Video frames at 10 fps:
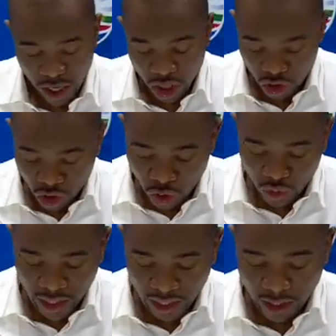show
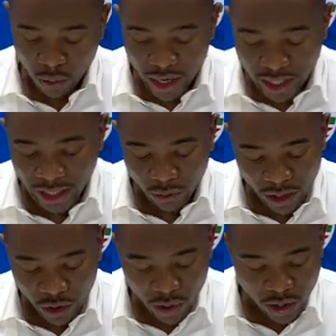that the work that
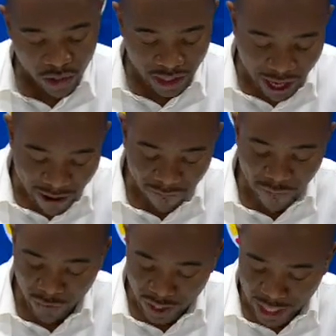we're doing with the
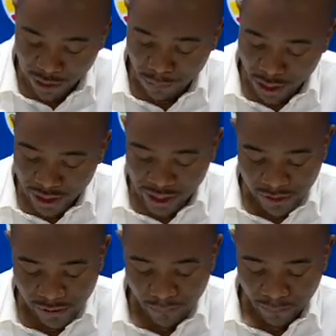EFF and other
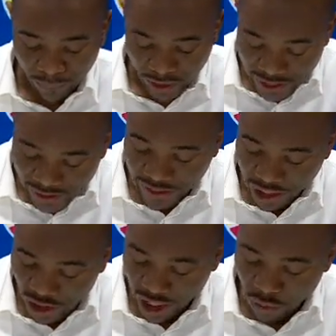partners is
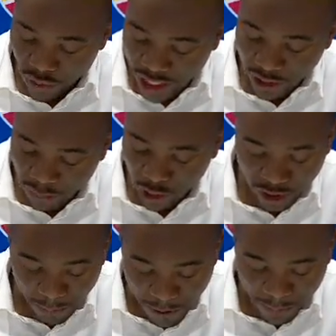such that we can put
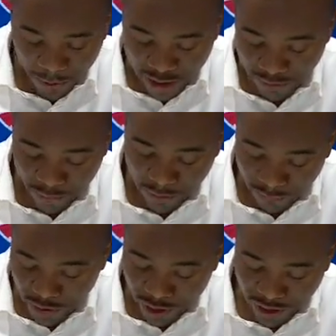the people's government
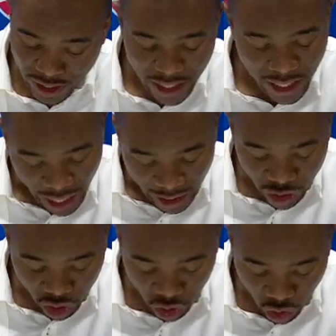first and
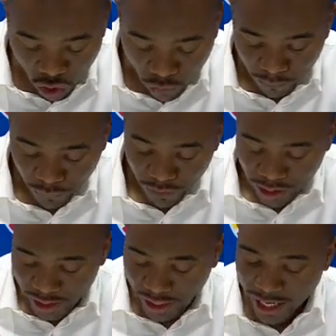ensure
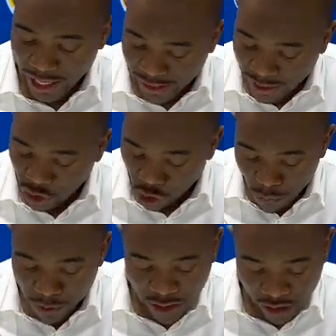that, as in
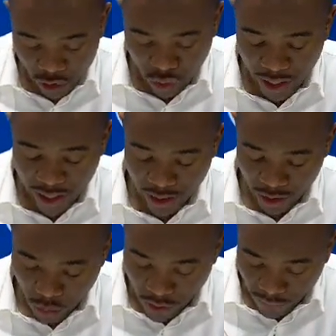Joburg and Tshwane,
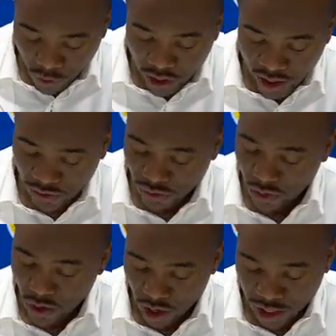we focus
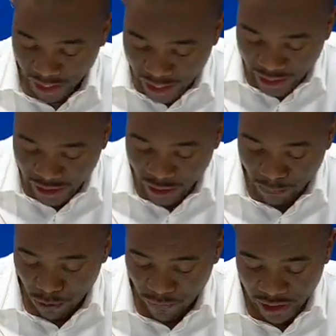on eradicating
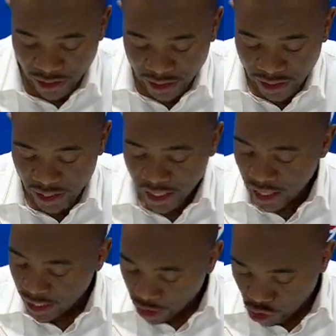poverty
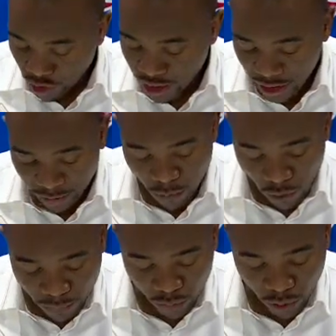and ensuring that
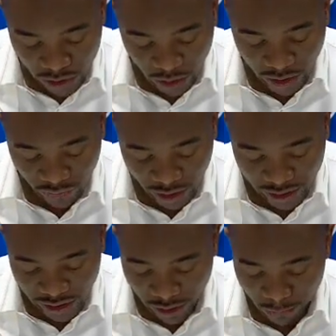more South
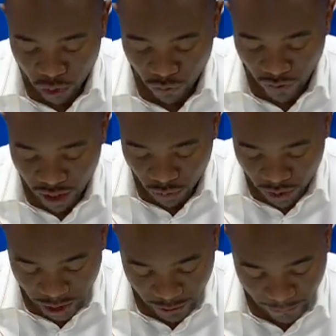Africans are able to find work.